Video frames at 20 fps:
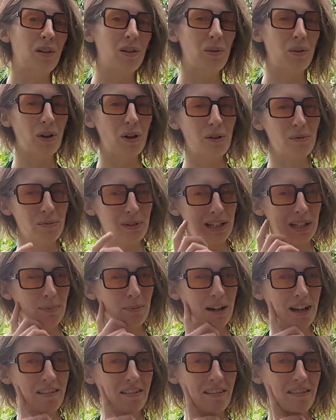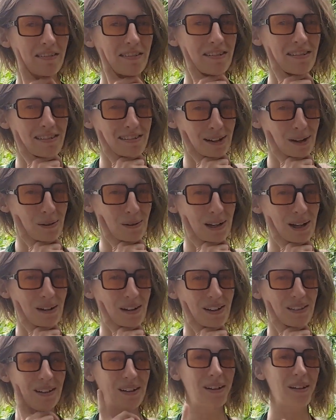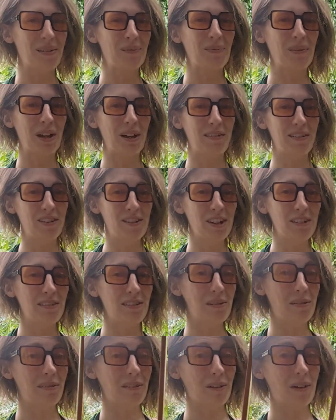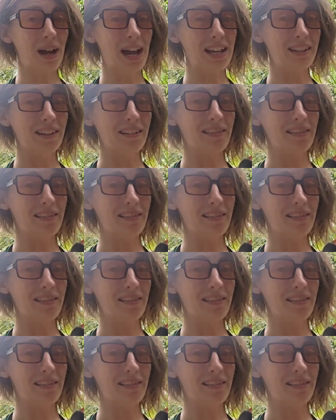you can't really practice this slowly either. I suggest you start at